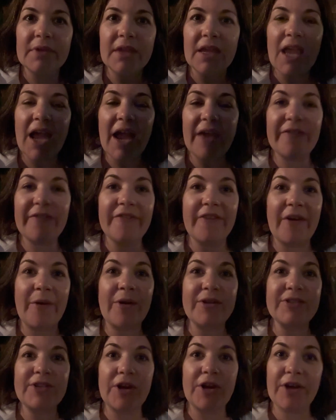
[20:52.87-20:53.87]
And the
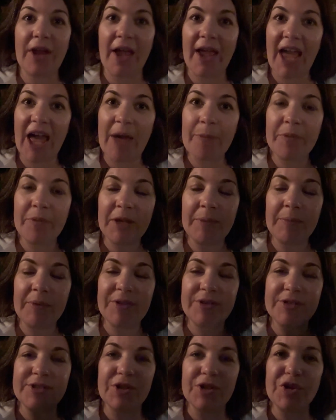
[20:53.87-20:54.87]
fireworks are not happening, but
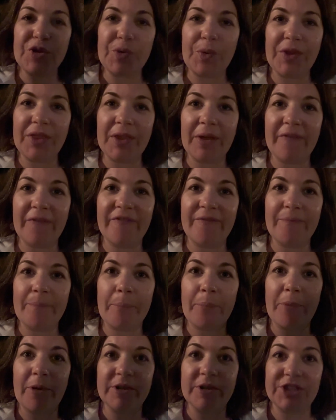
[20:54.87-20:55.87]
they're still doing the
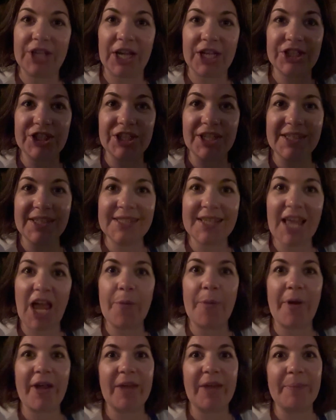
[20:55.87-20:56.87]
projections. I
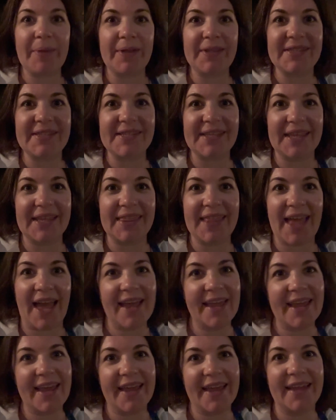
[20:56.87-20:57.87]
recommend seeing
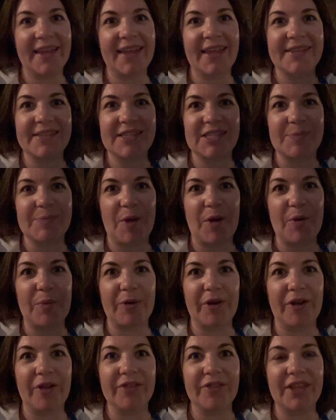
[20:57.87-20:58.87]
that at It's a Small World.